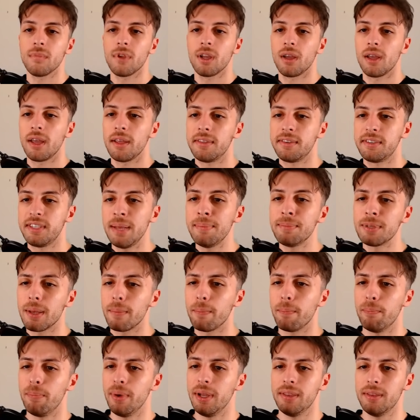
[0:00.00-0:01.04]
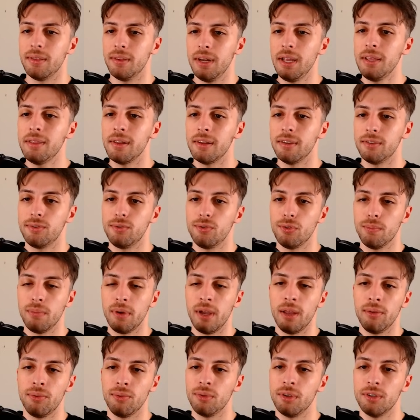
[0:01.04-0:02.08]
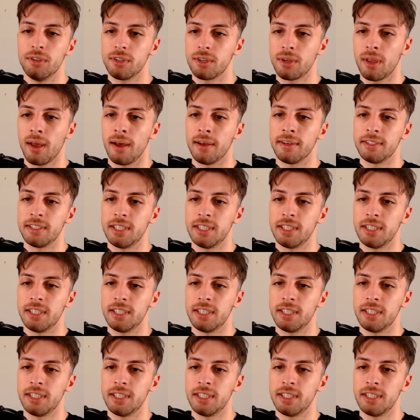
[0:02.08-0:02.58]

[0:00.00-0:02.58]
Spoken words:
It seems a bit needless to me to discuss